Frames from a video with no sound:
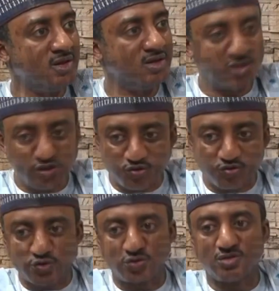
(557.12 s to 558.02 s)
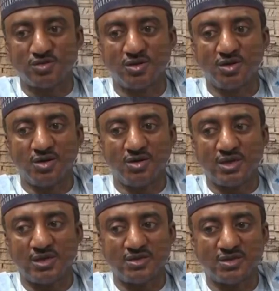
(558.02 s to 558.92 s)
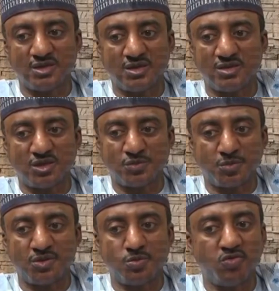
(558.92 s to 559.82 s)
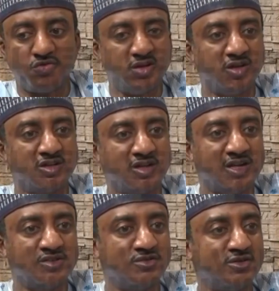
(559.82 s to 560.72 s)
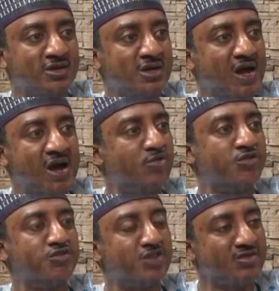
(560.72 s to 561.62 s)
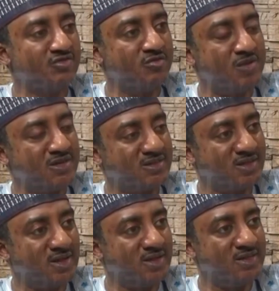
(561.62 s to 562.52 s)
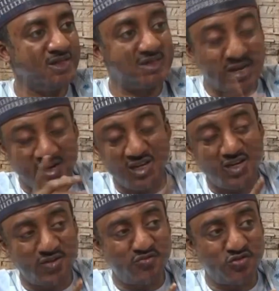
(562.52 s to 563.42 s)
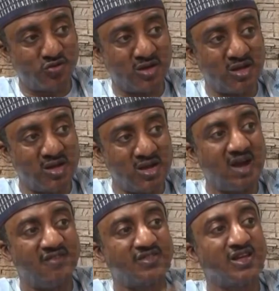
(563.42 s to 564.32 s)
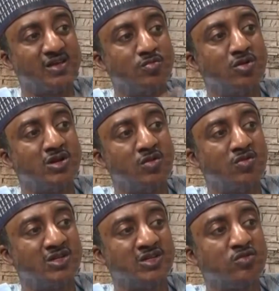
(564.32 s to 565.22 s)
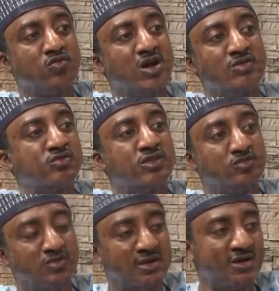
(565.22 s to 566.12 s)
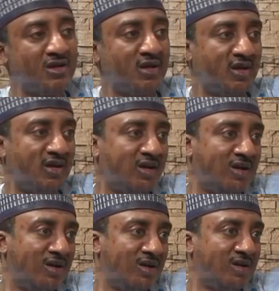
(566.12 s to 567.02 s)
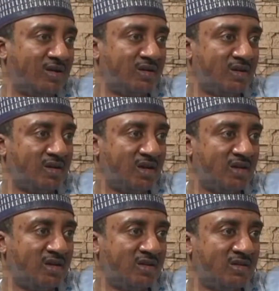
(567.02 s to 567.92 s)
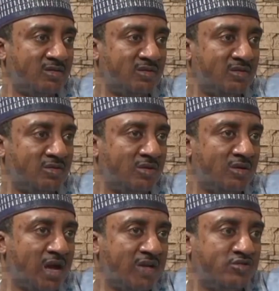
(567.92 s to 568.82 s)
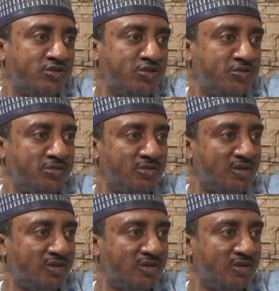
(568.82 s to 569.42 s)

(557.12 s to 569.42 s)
The institutions that uh, is responsible for educating our children are on strike for months. Yet an individual have taken more than what is required to settle uh, uh, ASUU issue.